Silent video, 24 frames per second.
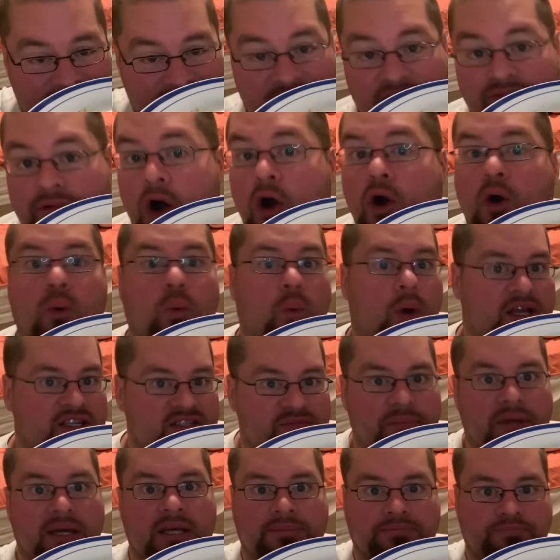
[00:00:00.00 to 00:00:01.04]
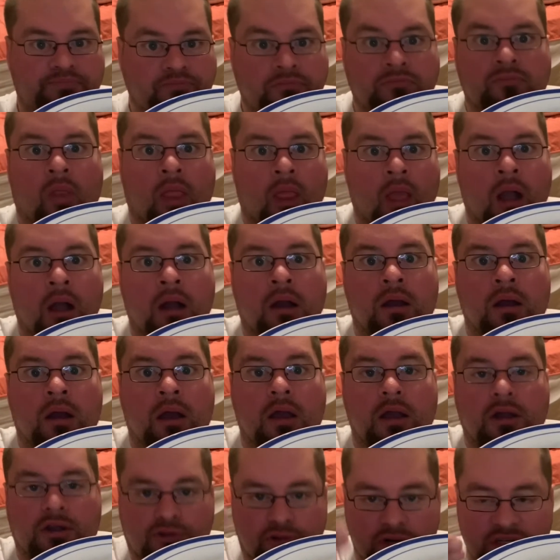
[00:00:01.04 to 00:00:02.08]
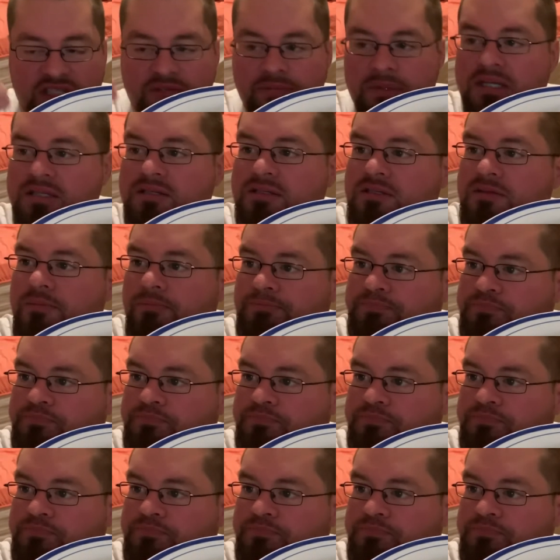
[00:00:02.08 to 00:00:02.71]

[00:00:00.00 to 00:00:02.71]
I've always been Christmas,